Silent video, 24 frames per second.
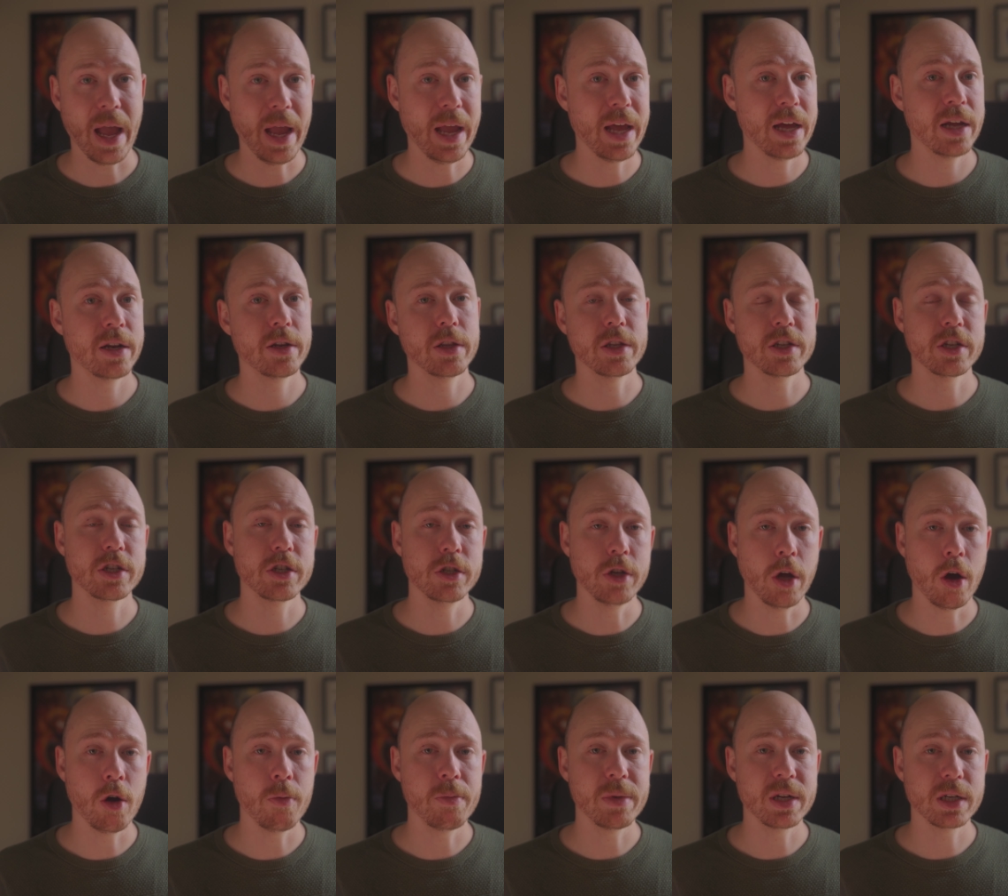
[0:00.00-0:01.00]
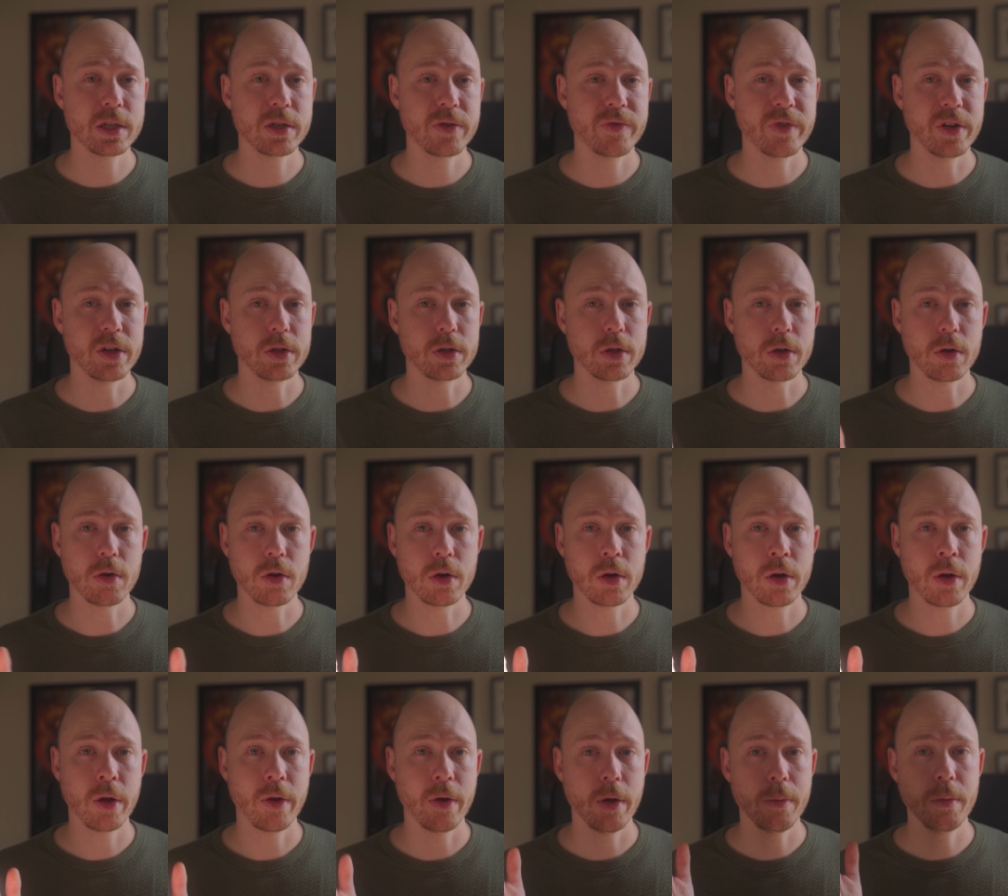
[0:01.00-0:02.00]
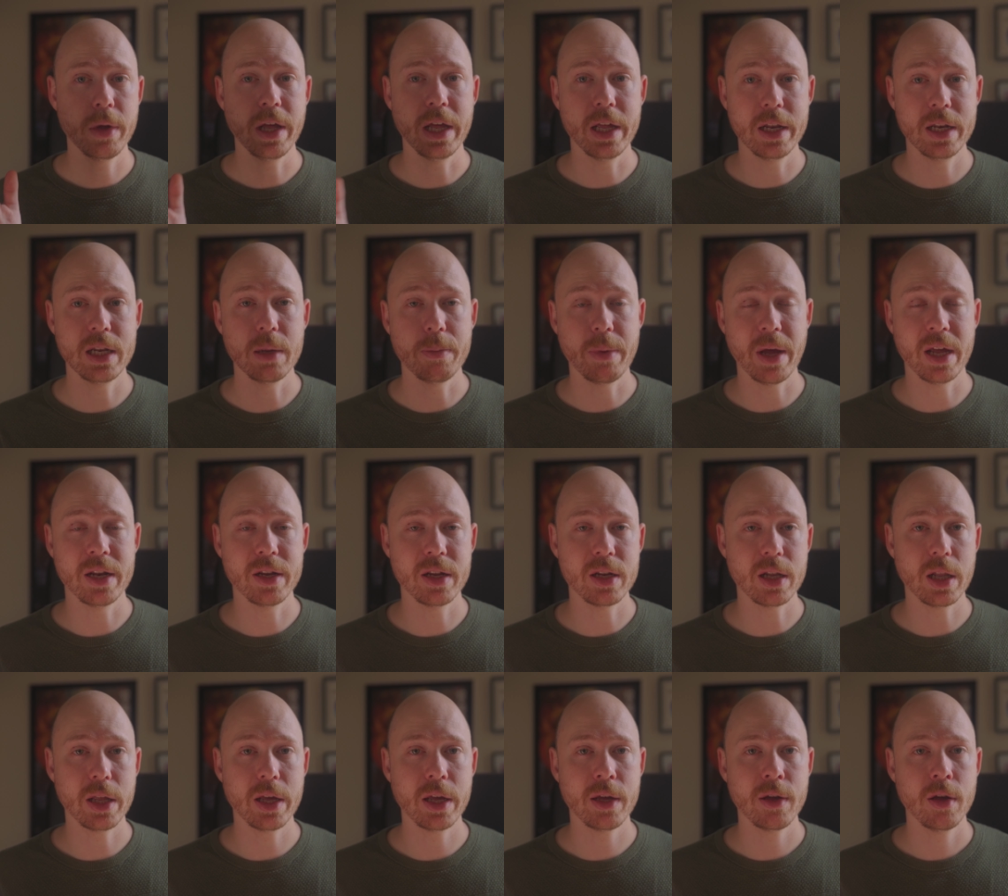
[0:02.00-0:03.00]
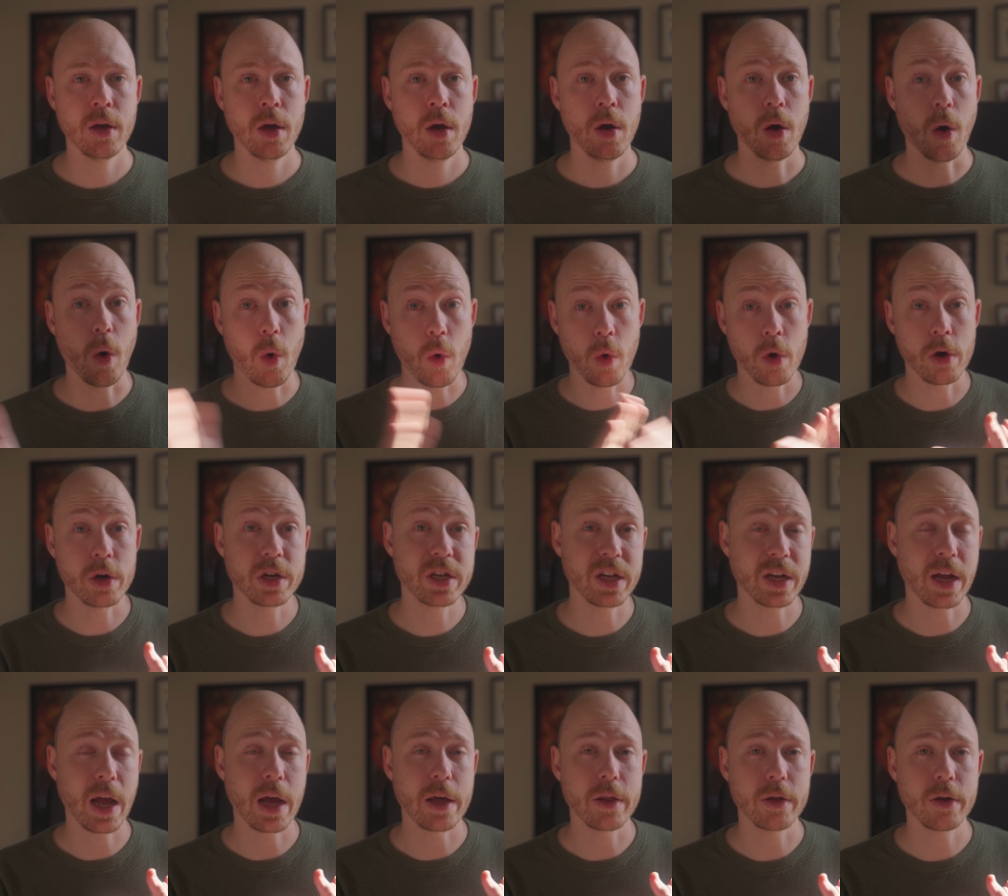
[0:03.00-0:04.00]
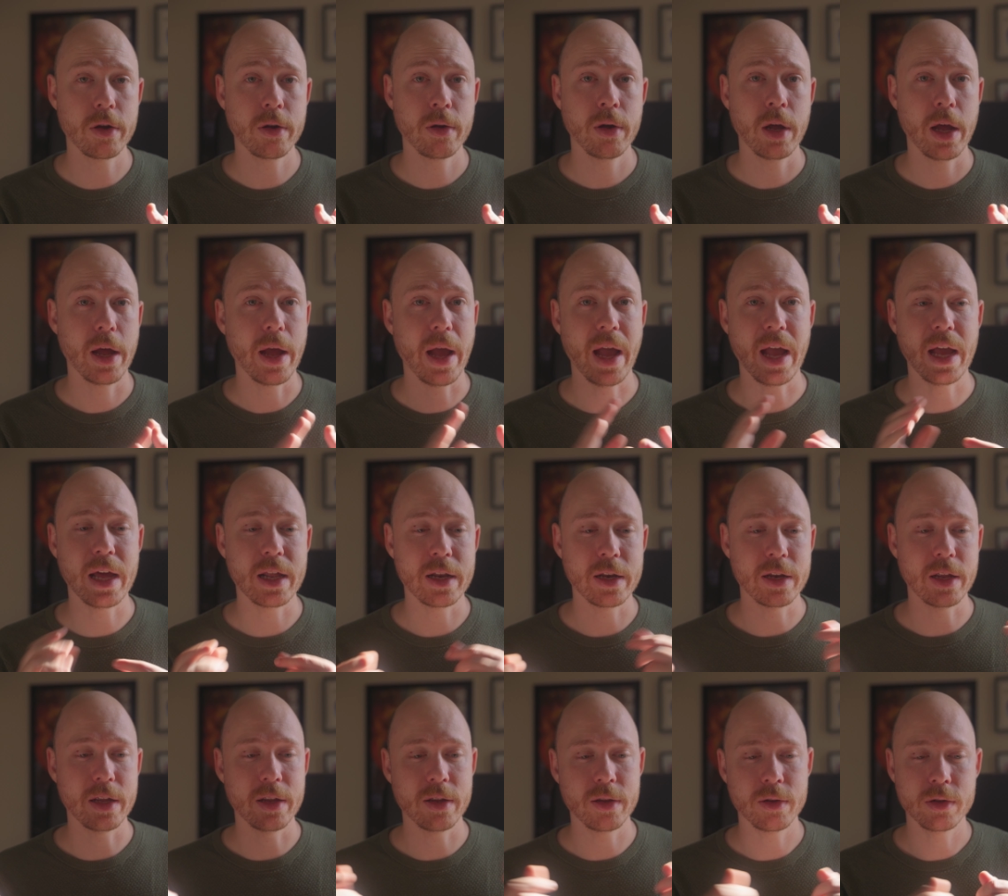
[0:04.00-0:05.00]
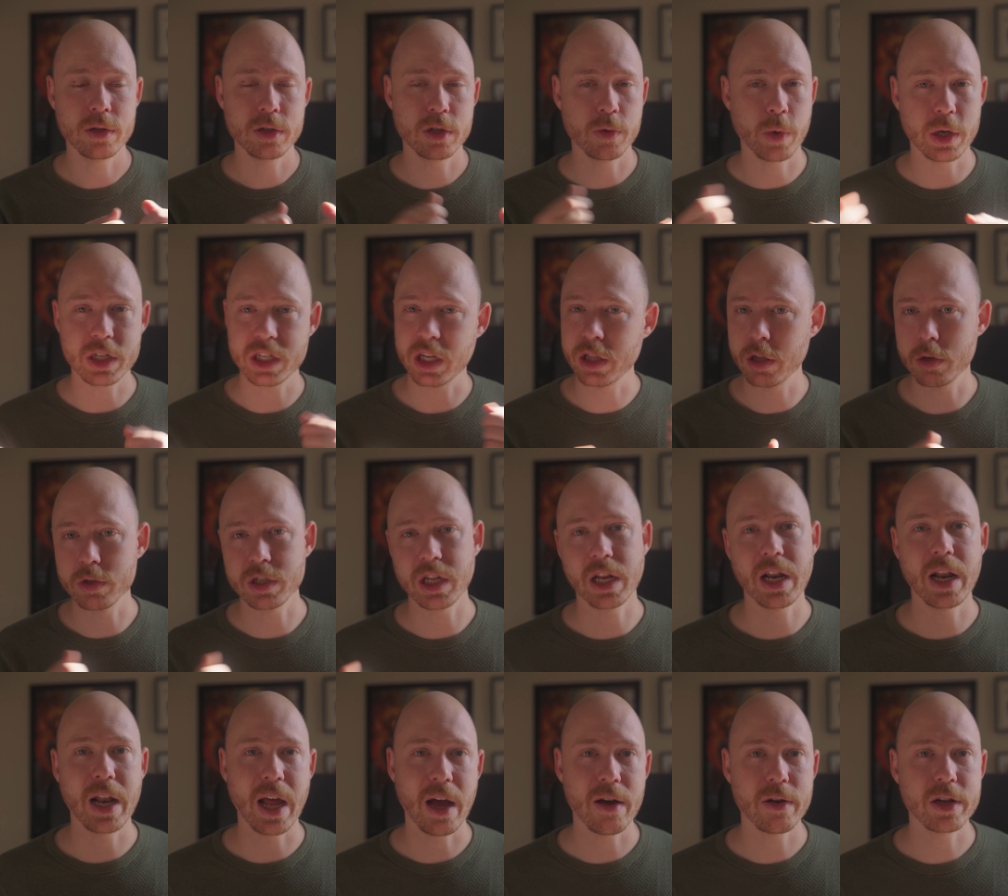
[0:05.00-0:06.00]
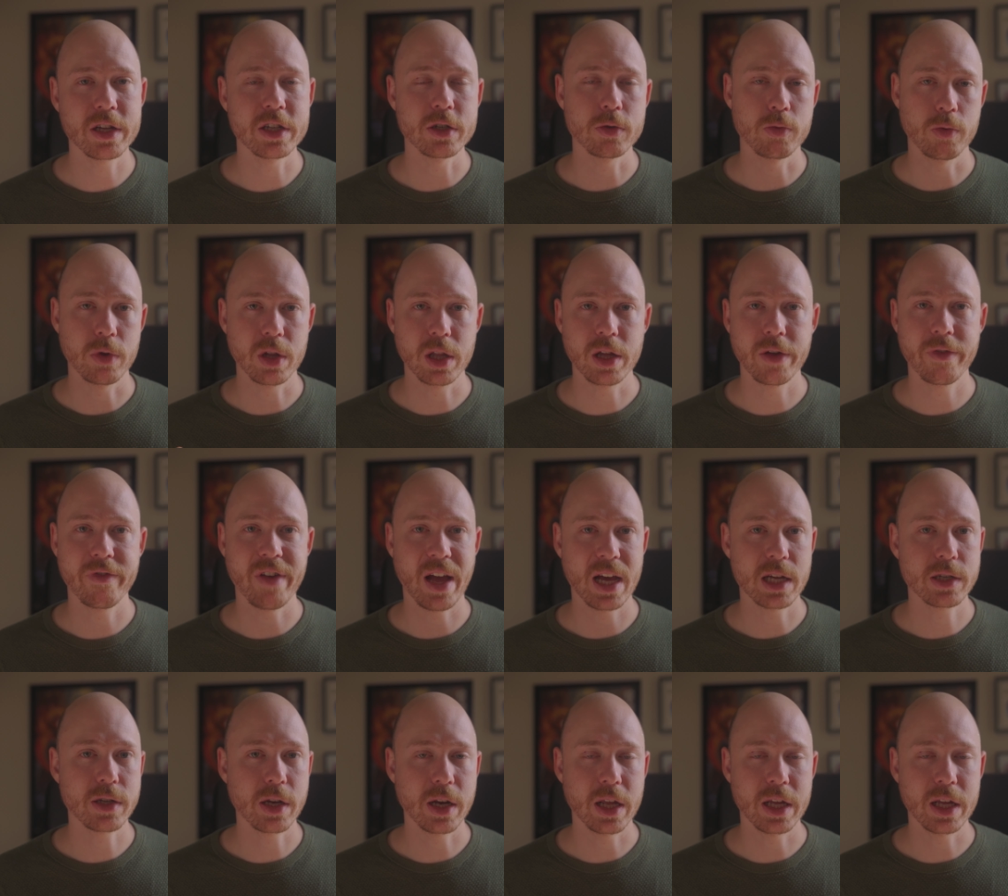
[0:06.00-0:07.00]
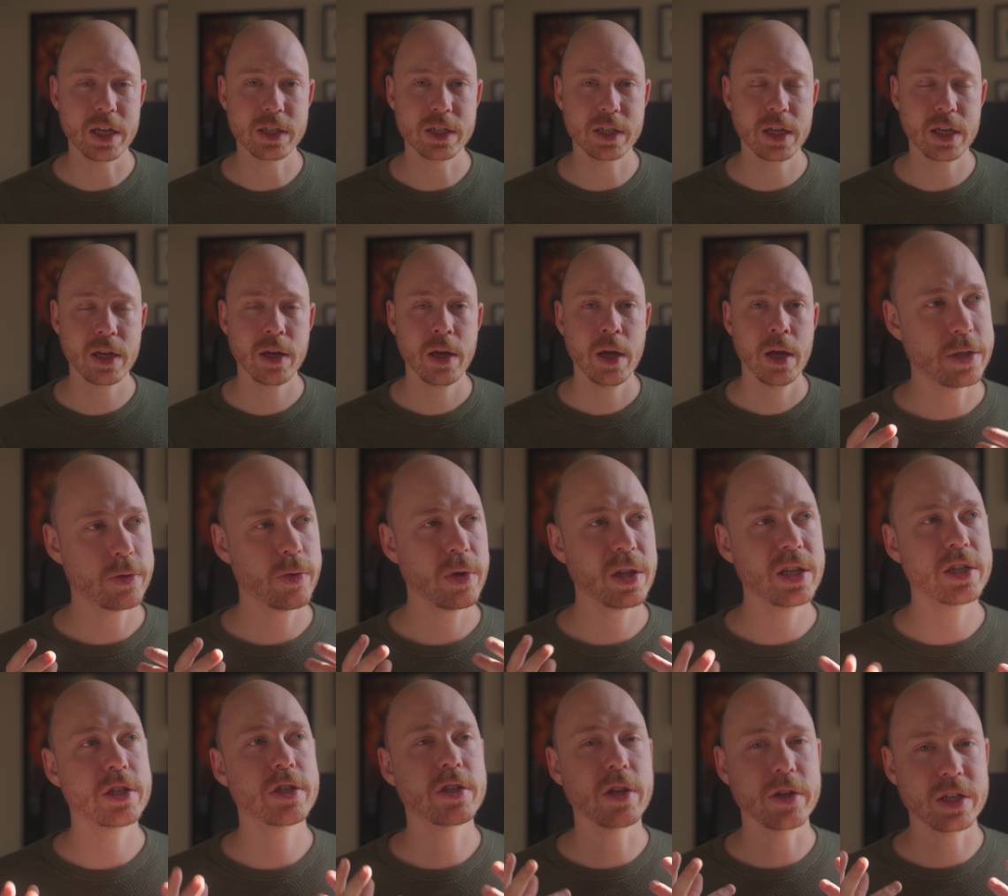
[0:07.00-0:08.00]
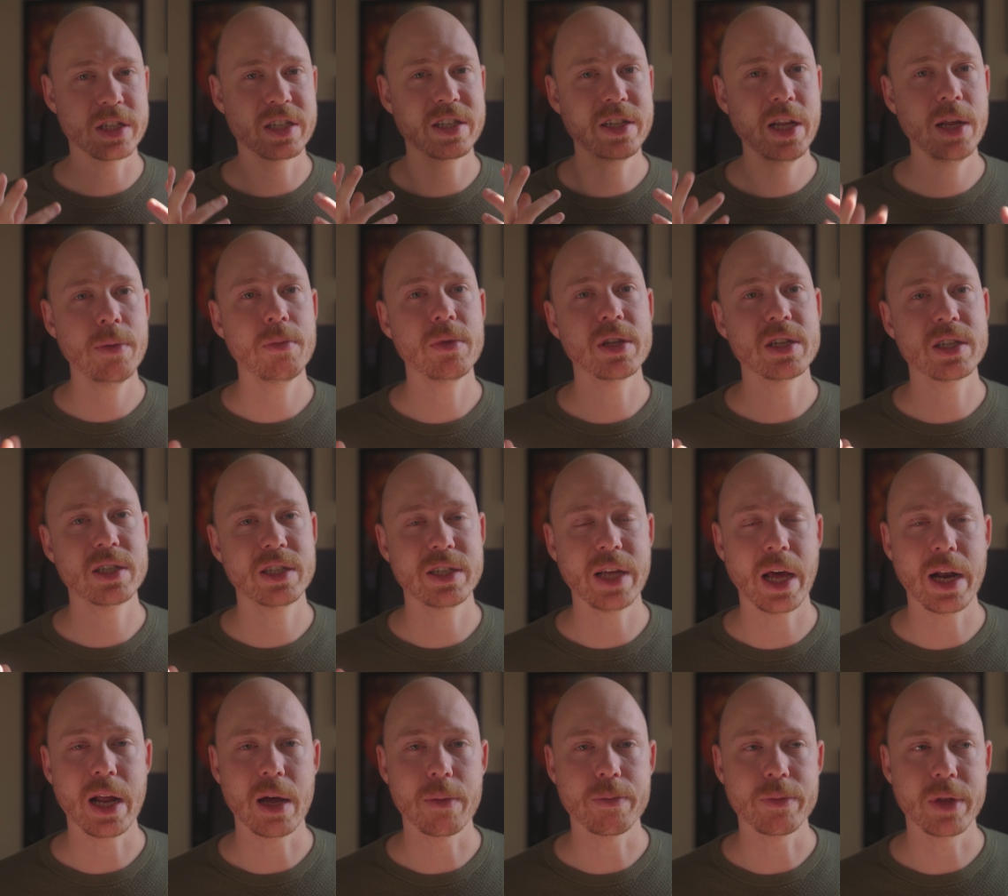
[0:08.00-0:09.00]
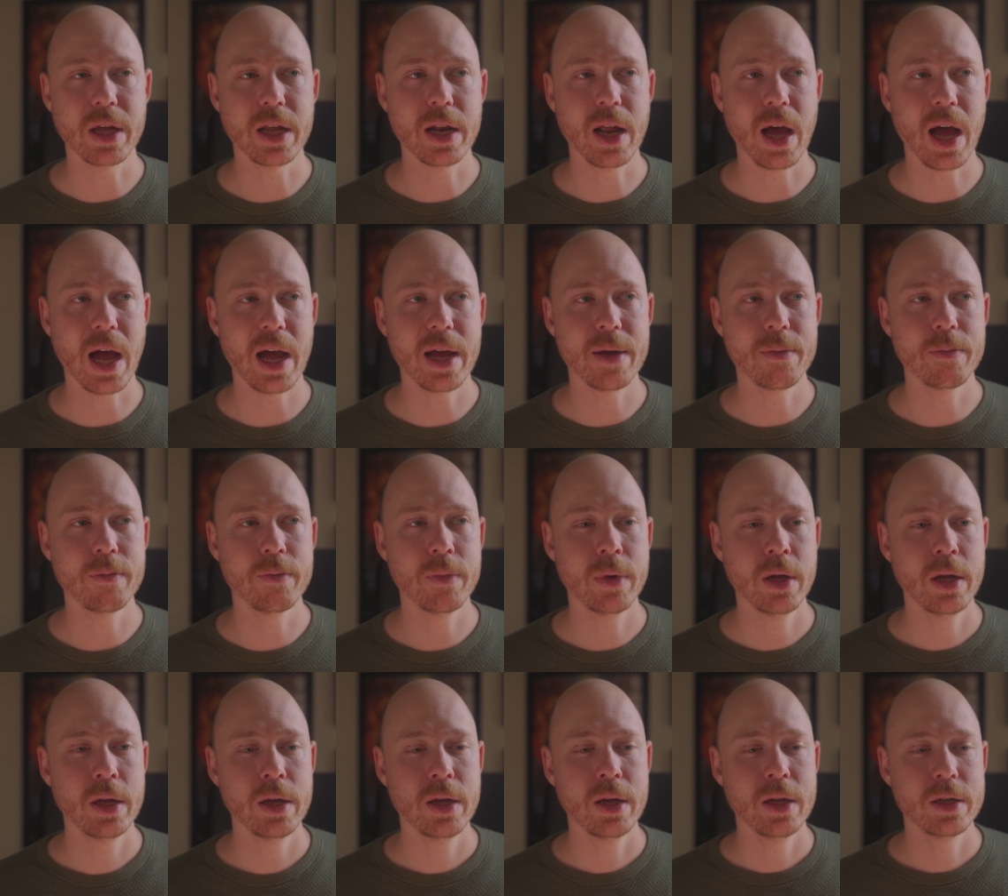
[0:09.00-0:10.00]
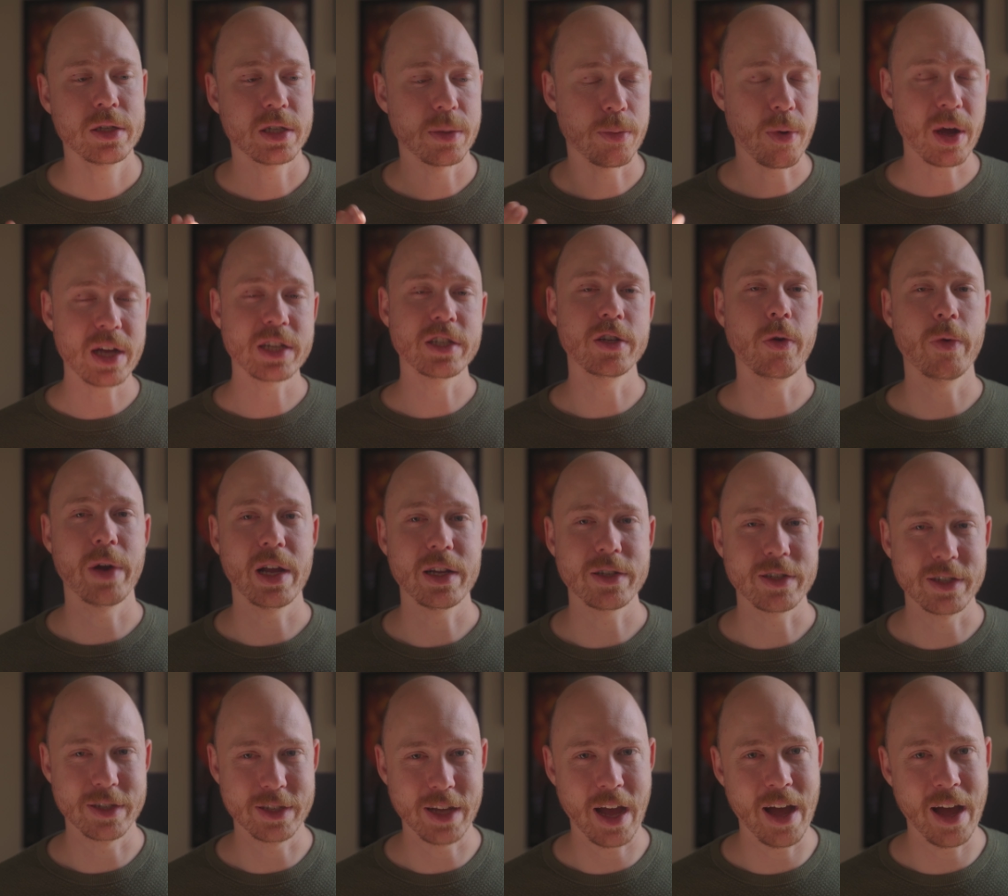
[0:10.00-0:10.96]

and the snow mist filter independently or together, and switching those in and out is really fast and easy. It's really just a seamless setup that I'm surprised no one else has